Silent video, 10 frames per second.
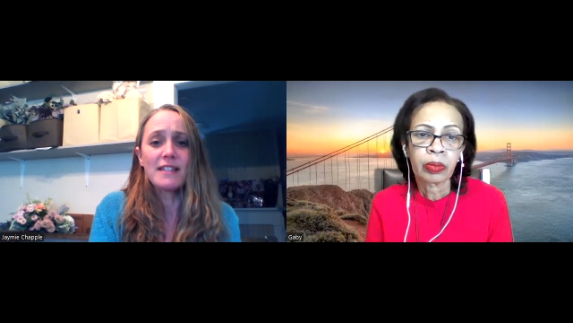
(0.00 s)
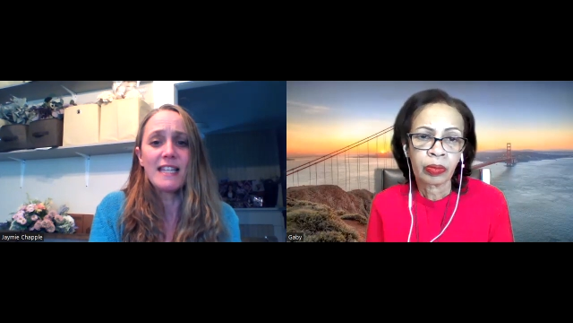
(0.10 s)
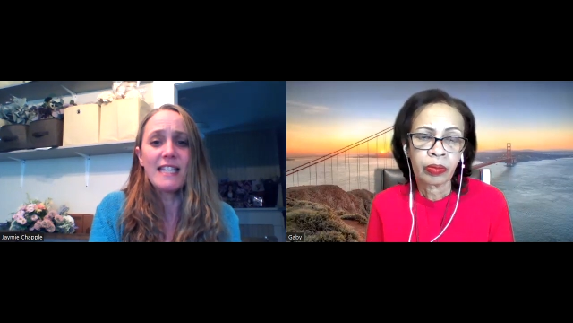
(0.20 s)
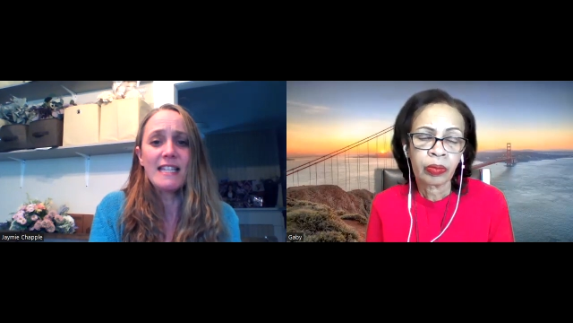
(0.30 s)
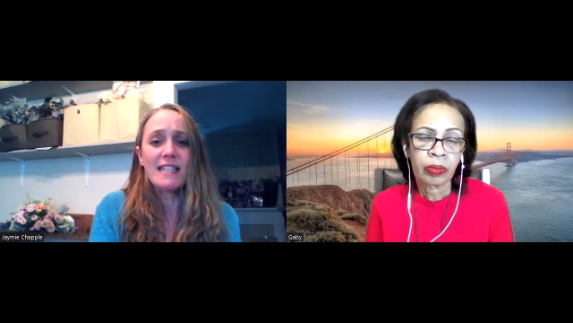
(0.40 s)
Speaker 1: as
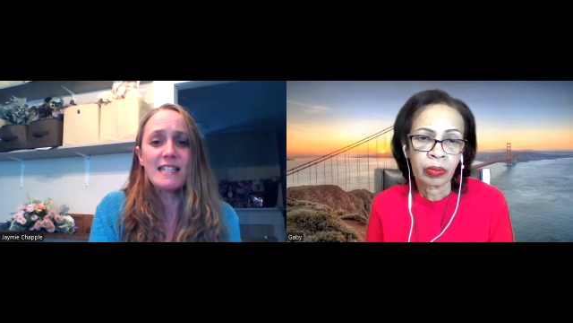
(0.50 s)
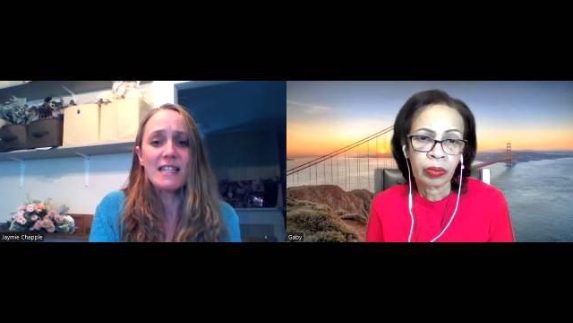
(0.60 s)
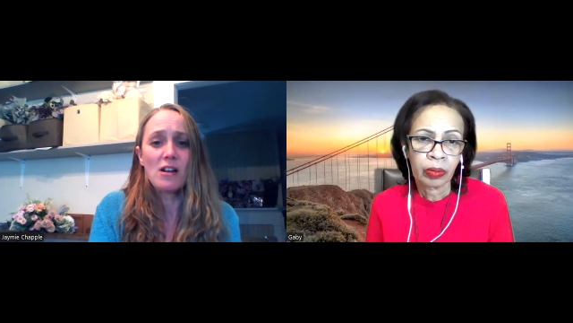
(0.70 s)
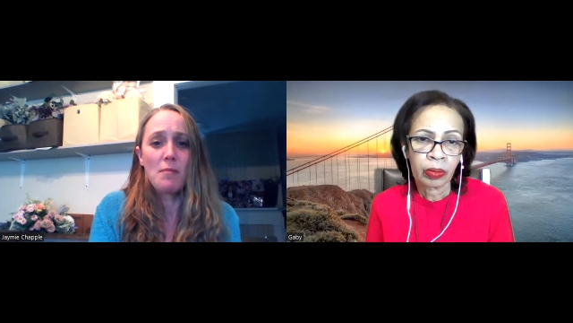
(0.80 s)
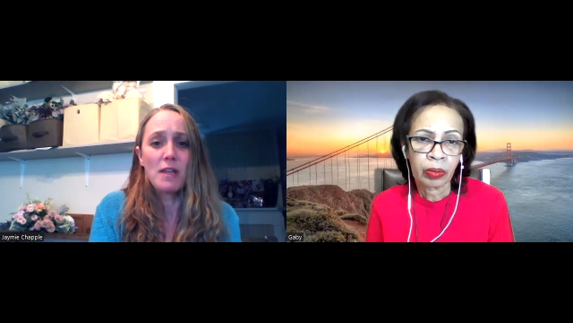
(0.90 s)
easy
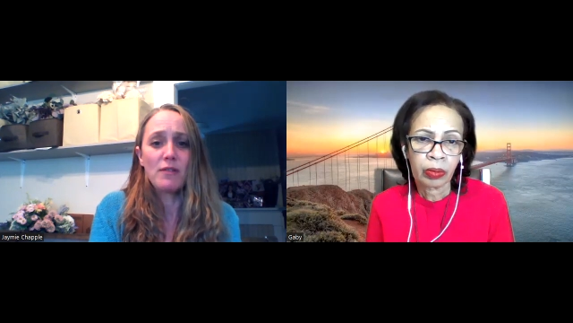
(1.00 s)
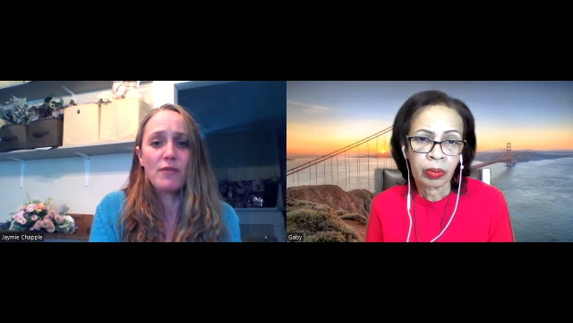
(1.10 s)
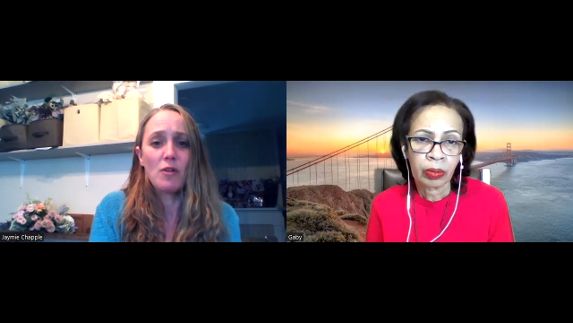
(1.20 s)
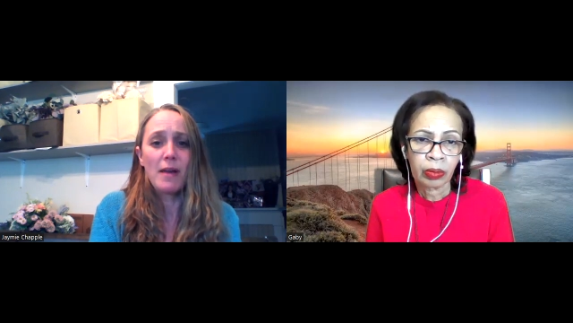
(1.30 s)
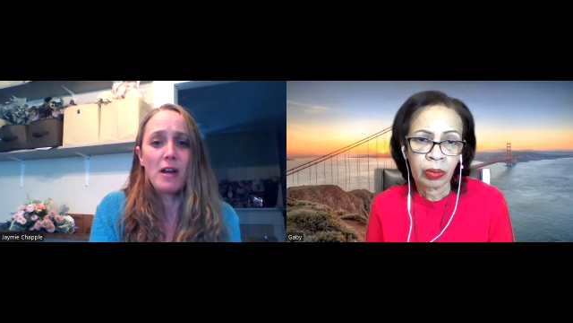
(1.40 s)
to come in
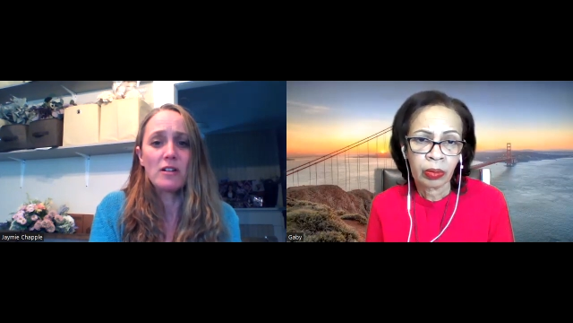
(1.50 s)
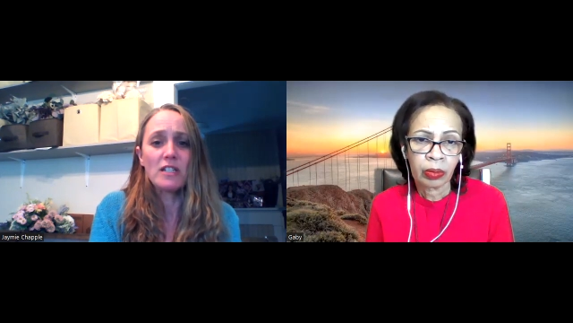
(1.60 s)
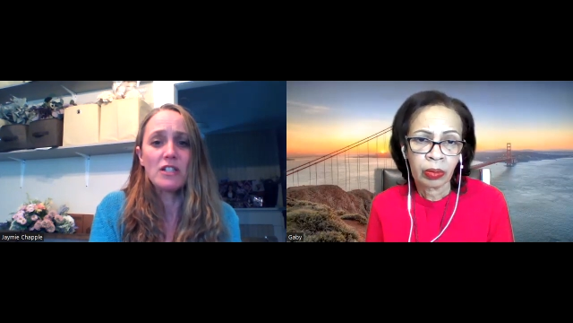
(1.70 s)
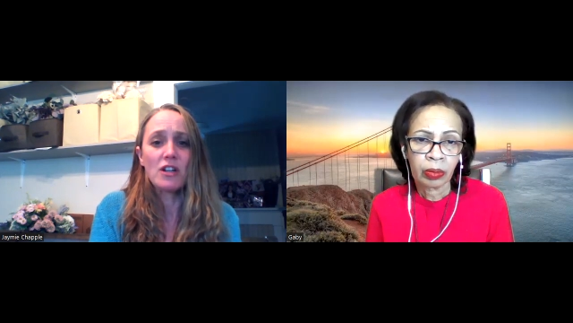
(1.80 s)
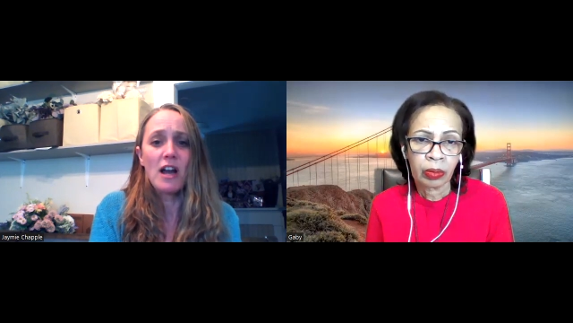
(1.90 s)
for a
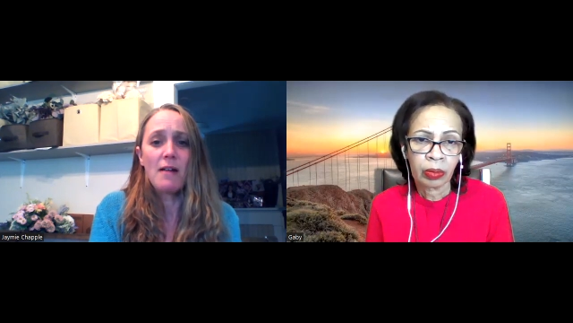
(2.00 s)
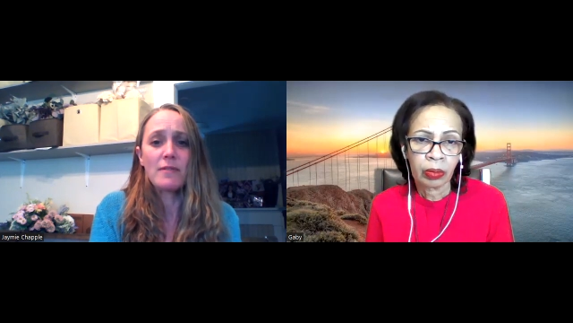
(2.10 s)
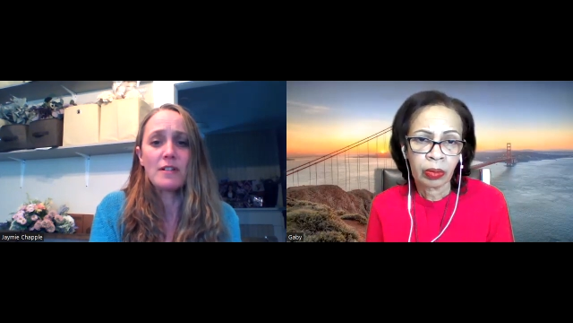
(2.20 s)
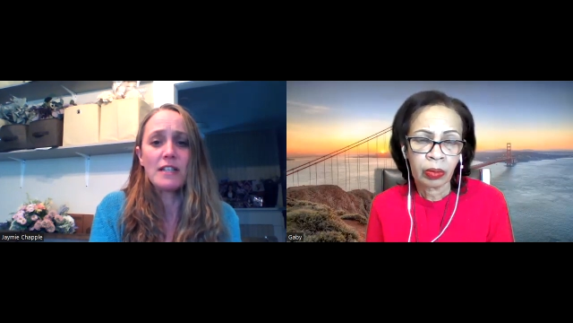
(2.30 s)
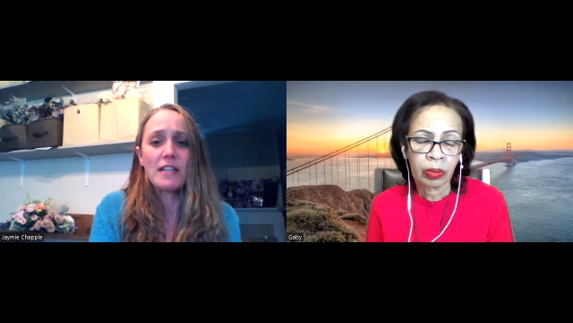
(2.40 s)
parent-teacher
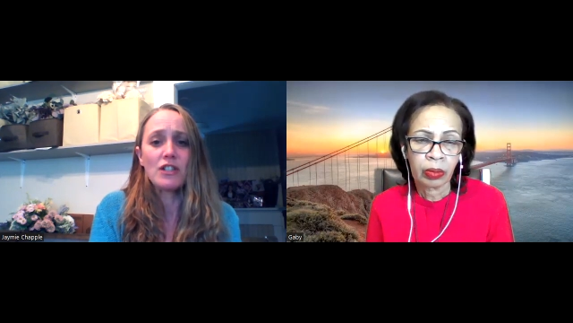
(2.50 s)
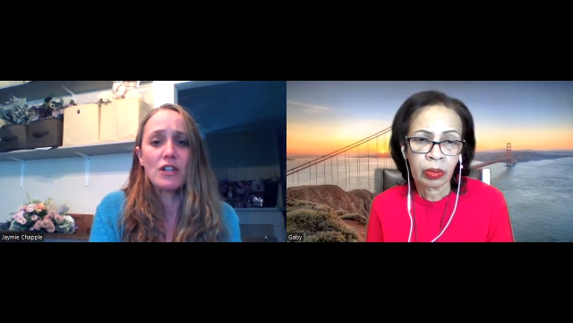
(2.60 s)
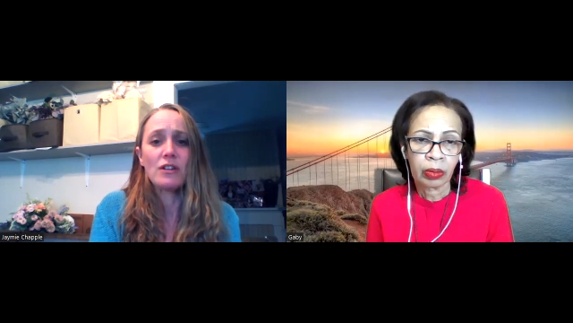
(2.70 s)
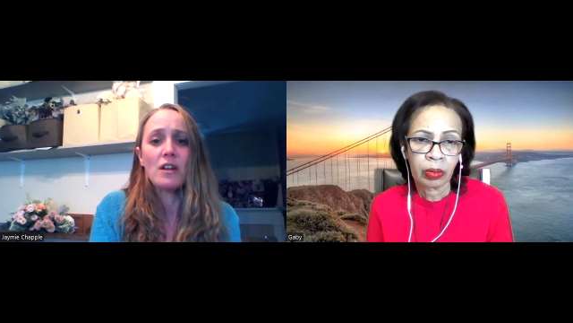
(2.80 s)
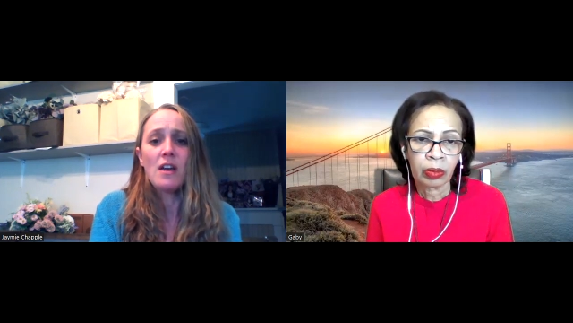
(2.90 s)

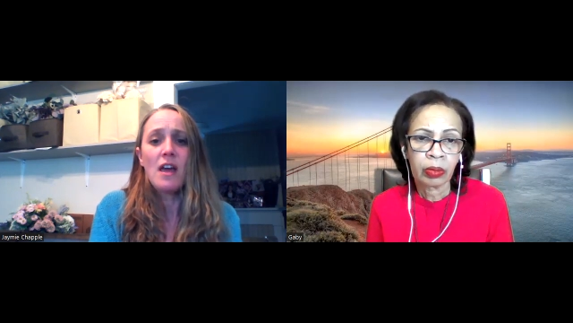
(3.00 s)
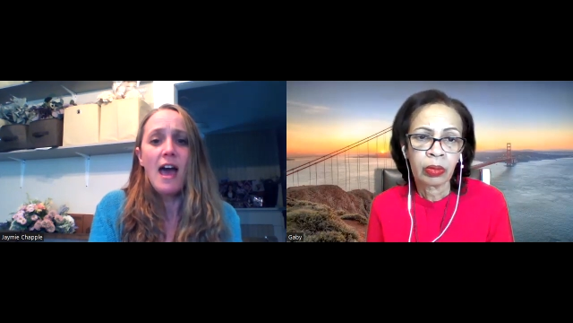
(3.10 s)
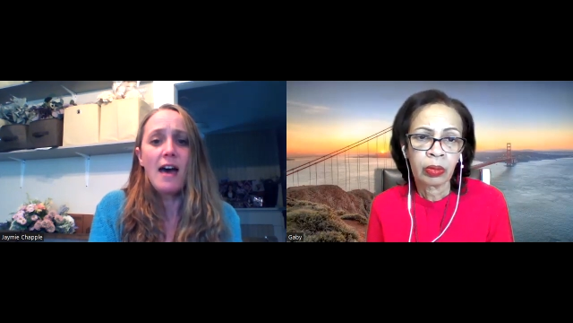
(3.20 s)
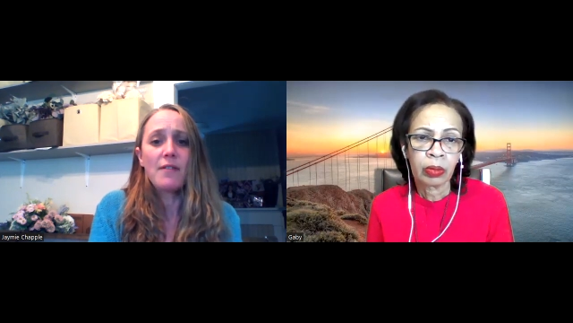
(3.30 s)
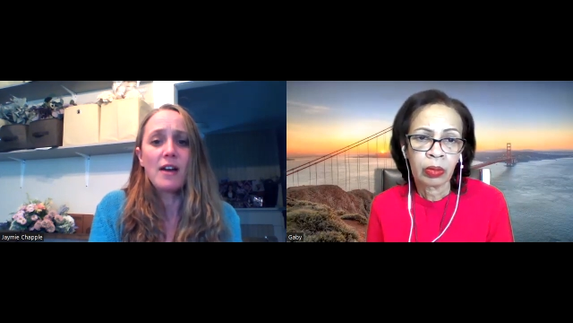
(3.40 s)
conversation.
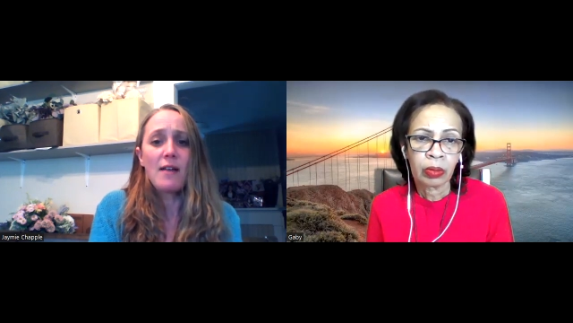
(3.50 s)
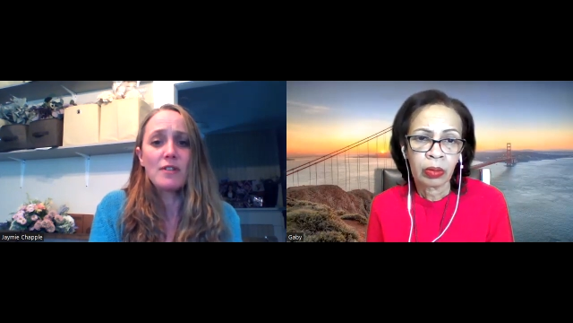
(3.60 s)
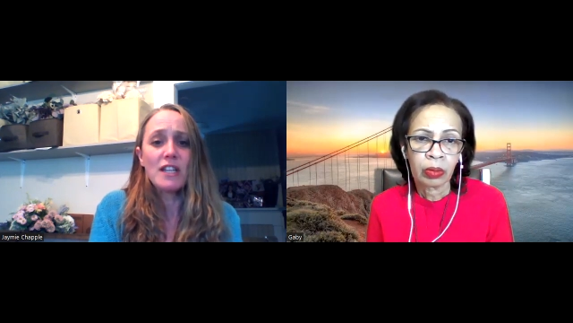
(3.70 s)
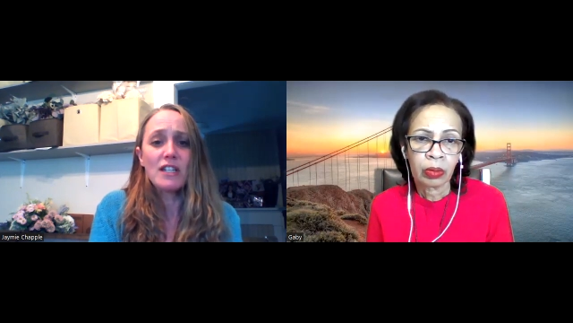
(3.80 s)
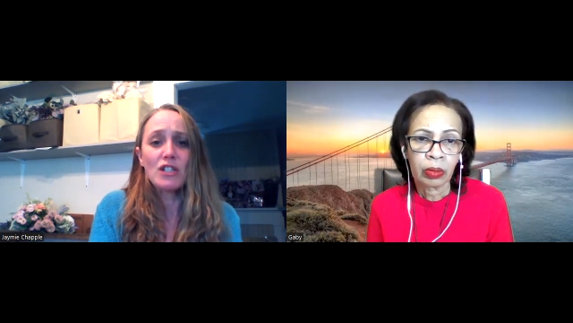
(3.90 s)
Have a
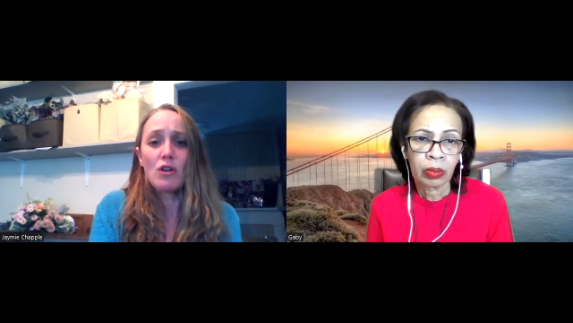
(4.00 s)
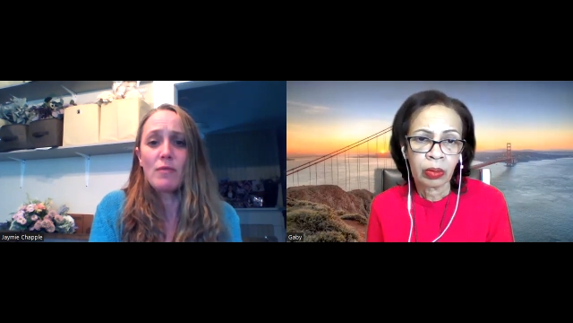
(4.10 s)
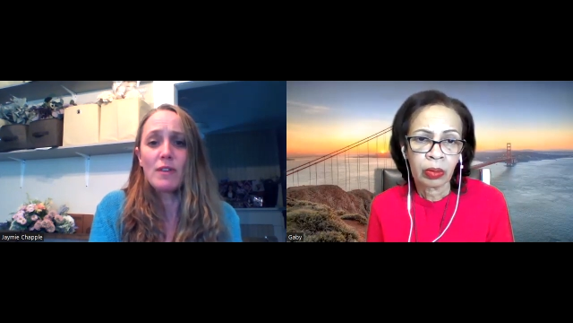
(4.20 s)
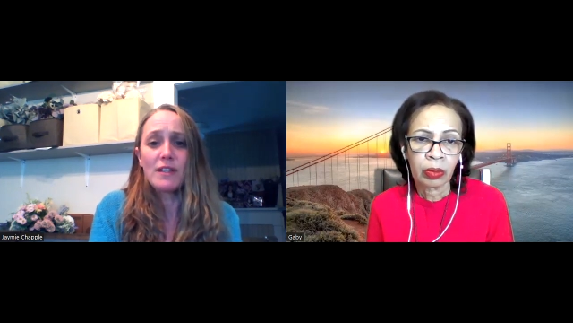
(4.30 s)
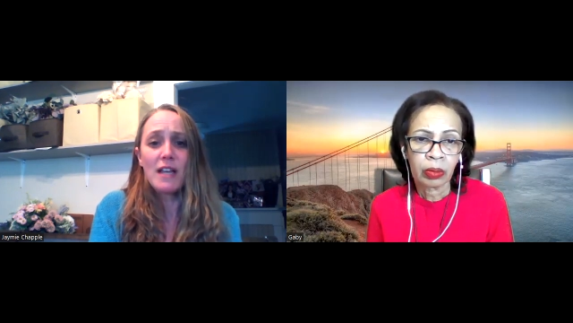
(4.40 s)
conversation
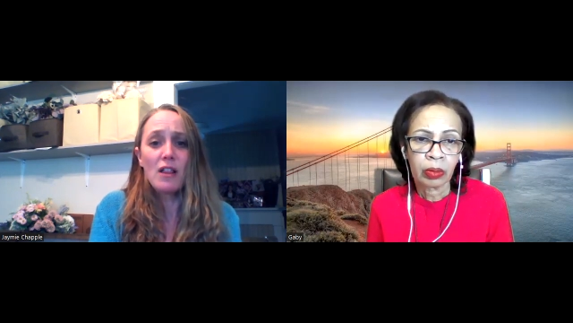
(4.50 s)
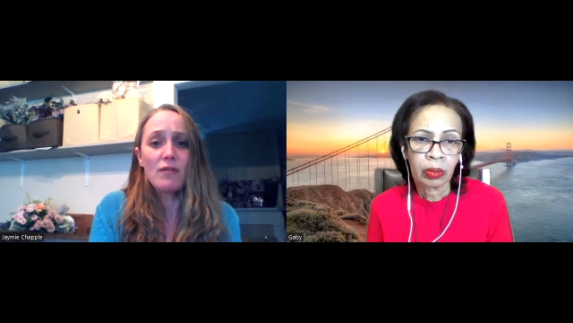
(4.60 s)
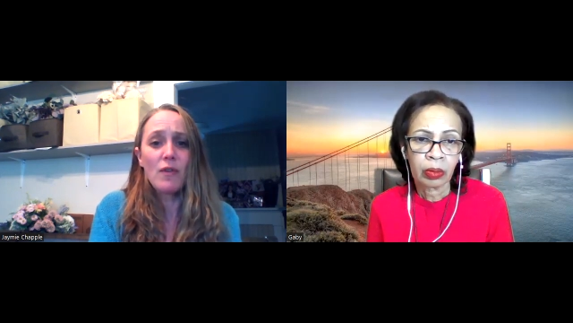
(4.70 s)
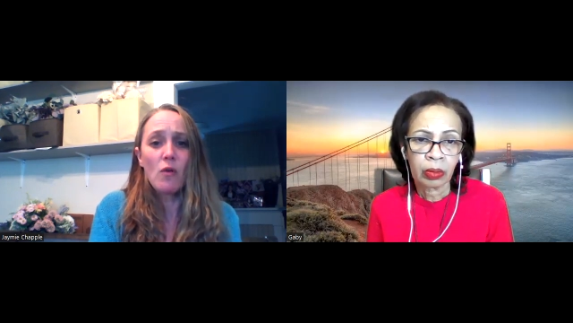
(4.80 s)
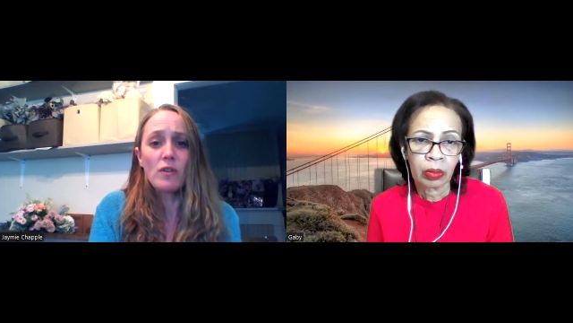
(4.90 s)
over the
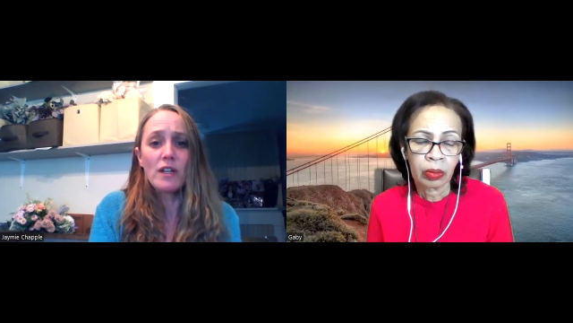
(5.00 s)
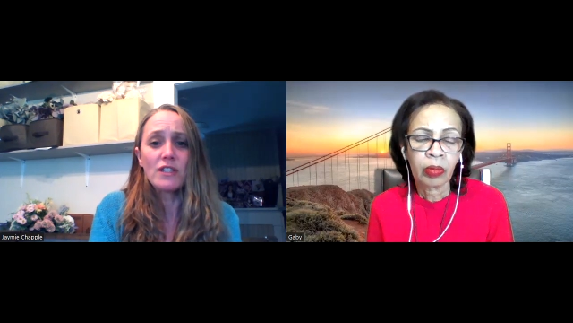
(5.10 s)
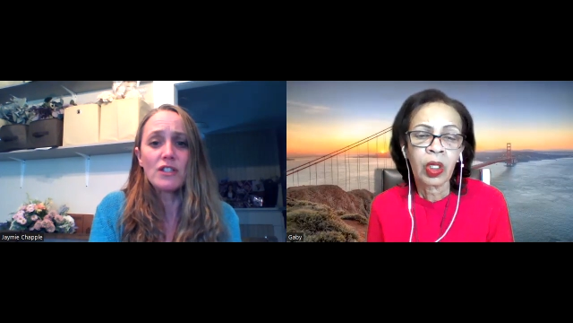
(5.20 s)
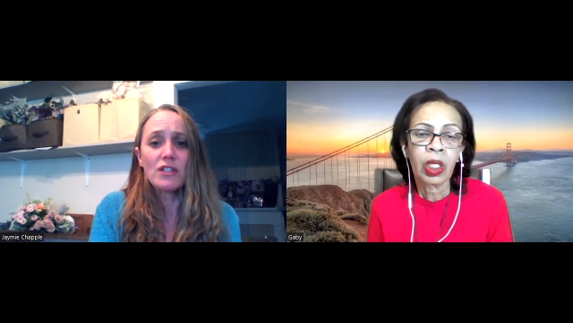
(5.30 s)
telephone is